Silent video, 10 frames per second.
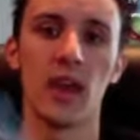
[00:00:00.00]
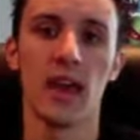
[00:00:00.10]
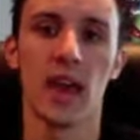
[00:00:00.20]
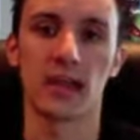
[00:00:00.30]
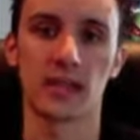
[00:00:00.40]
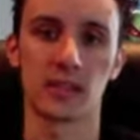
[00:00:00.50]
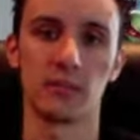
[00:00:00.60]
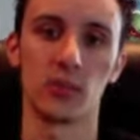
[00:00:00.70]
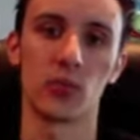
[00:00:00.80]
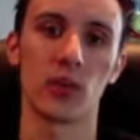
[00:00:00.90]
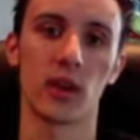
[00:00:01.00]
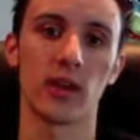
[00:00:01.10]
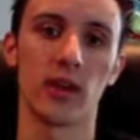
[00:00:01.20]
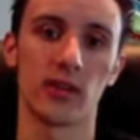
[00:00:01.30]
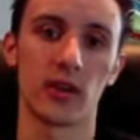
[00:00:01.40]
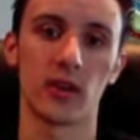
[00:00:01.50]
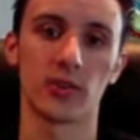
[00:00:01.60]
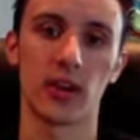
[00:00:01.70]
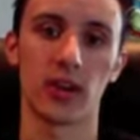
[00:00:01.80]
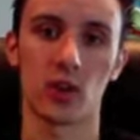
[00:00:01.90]
And it's the Blu-ray of
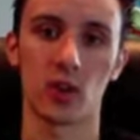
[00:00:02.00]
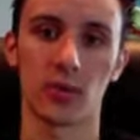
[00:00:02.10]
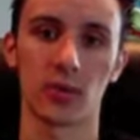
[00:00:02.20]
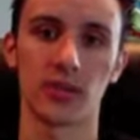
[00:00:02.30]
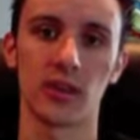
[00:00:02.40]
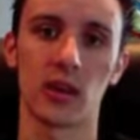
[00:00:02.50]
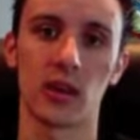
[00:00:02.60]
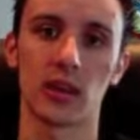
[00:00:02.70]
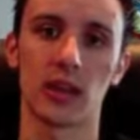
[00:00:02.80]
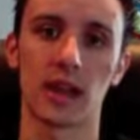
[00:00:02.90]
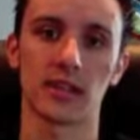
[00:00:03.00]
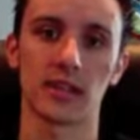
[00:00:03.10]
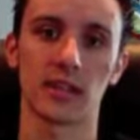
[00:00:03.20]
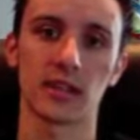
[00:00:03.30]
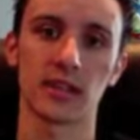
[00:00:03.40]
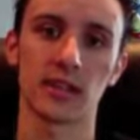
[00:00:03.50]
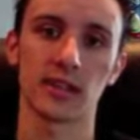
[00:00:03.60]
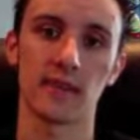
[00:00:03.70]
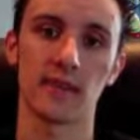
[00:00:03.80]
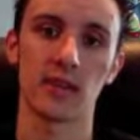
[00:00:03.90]
John Carpenter's classic
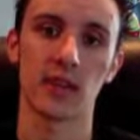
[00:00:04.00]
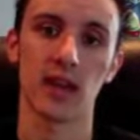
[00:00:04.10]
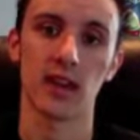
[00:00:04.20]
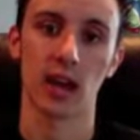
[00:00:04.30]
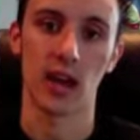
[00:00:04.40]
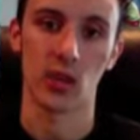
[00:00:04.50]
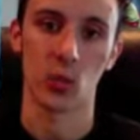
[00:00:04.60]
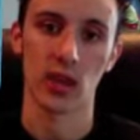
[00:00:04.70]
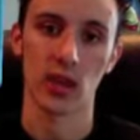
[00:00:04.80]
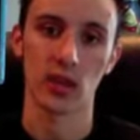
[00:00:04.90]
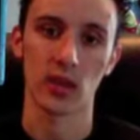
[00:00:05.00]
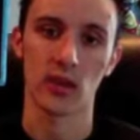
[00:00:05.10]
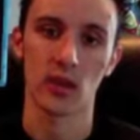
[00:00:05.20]
1978 Halloween.